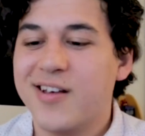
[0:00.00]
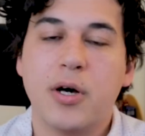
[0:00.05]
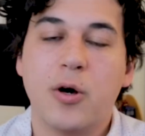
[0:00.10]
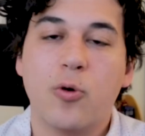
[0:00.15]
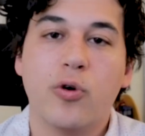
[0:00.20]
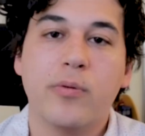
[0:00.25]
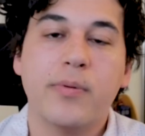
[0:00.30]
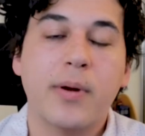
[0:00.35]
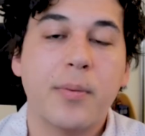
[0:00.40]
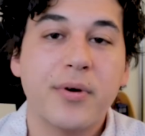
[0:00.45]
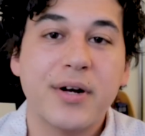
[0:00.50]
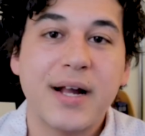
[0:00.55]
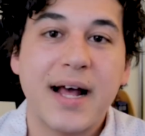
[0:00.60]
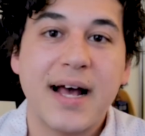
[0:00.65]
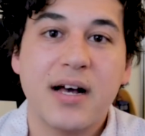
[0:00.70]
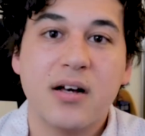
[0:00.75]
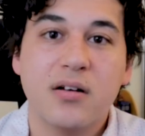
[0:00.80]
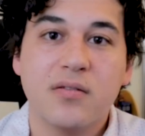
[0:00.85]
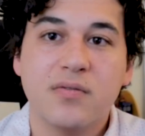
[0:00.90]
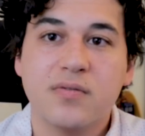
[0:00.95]
But remember to
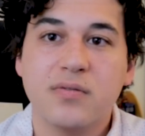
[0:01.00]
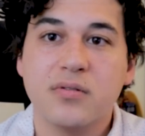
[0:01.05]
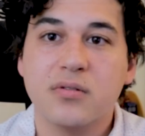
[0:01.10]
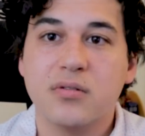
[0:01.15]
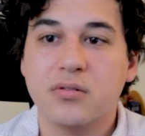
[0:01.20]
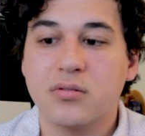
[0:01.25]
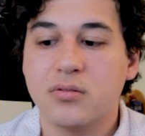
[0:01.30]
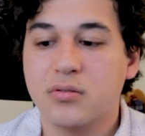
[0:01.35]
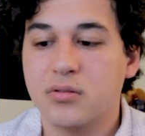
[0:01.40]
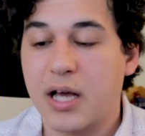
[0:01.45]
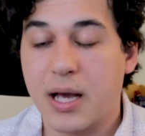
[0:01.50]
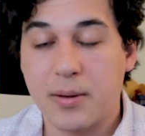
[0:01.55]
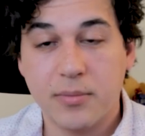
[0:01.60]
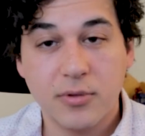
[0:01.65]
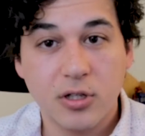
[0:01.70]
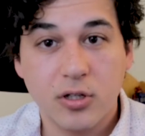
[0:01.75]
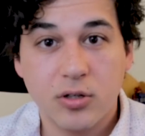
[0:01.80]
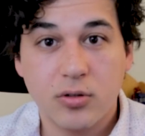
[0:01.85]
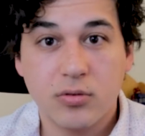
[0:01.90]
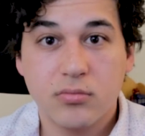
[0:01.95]
have time
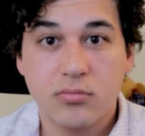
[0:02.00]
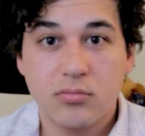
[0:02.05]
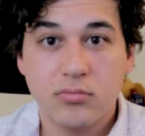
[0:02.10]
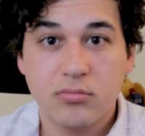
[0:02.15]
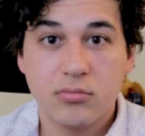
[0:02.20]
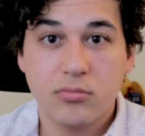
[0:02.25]
alone.